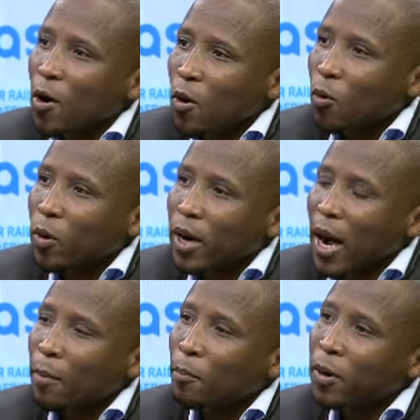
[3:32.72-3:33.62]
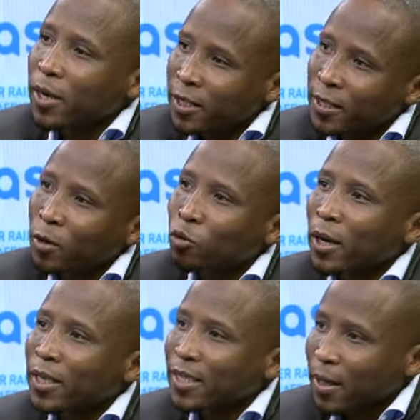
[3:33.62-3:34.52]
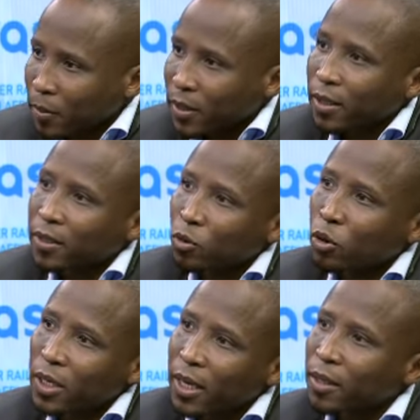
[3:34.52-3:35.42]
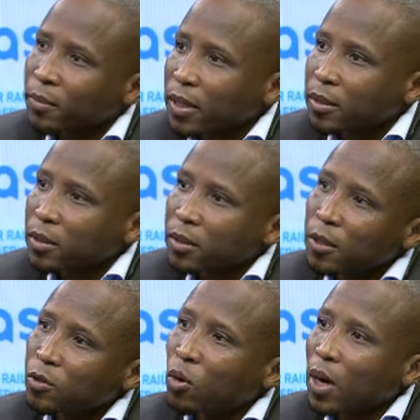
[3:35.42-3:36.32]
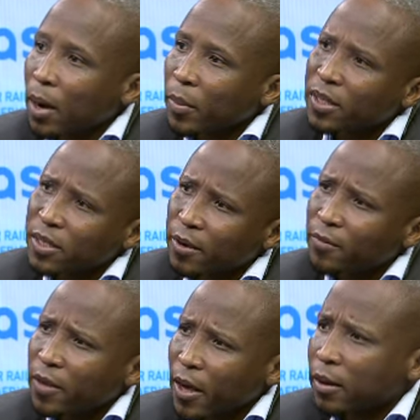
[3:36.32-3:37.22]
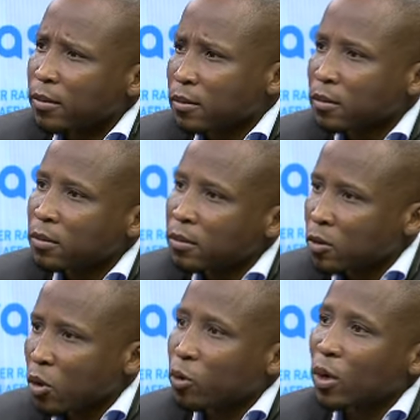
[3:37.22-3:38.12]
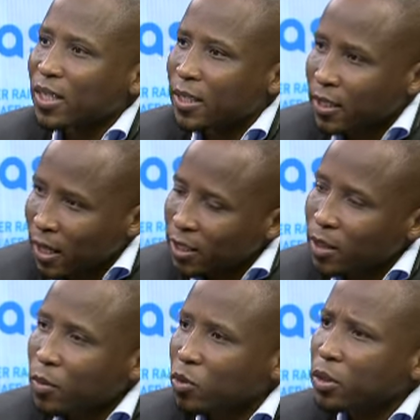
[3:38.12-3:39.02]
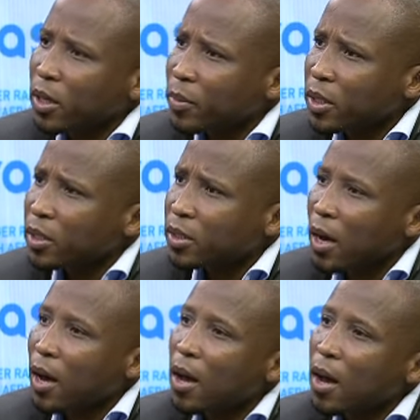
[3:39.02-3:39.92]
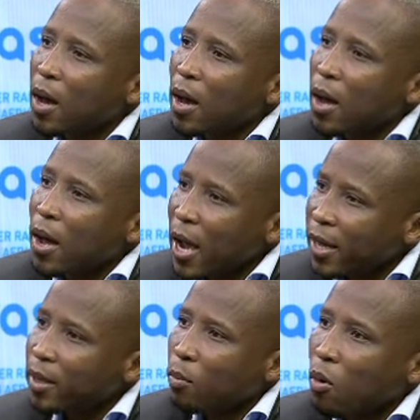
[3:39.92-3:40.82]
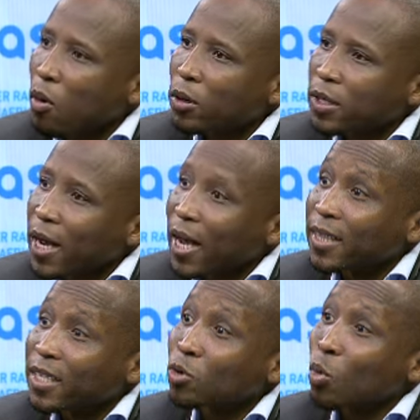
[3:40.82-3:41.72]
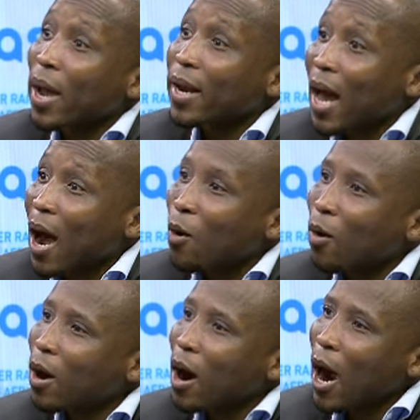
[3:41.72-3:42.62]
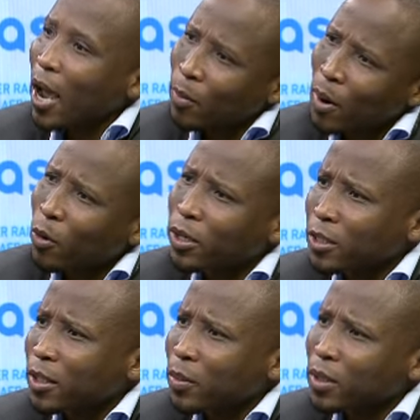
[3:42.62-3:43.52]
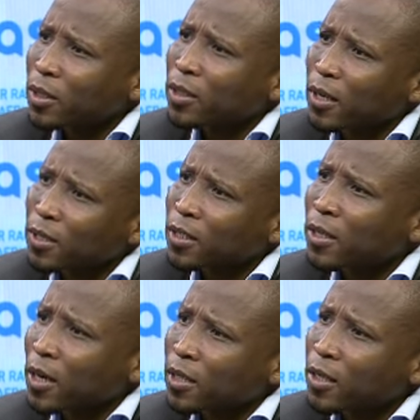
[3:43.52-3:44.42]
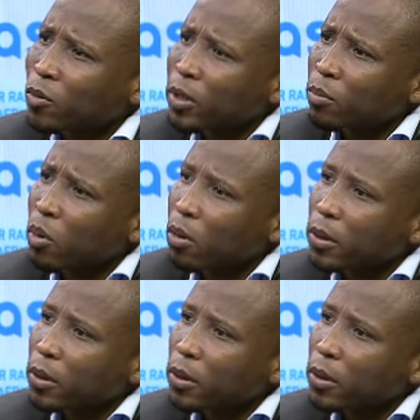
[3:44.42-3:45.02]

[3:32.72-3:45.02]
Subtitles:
"We are pleased that you accepted your secondment to come and serve here." So it was a discussion between the minister and the board, and this is why now I am awaiting the minister's discussion with the board.